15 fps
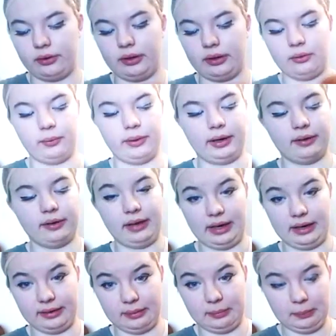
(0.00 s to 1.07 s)
that the wig
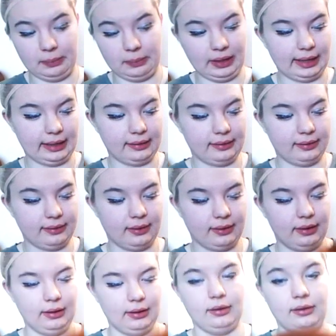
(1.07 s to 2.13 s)
stays in place.
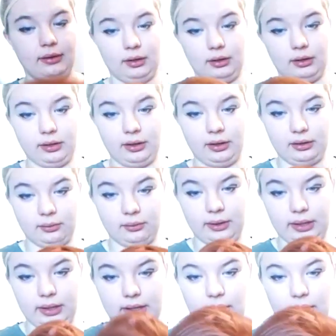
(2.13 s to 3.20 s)
So you turn the
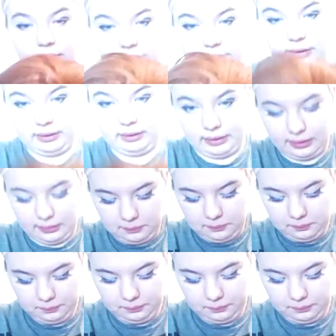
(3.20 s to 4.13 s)
wig upside down,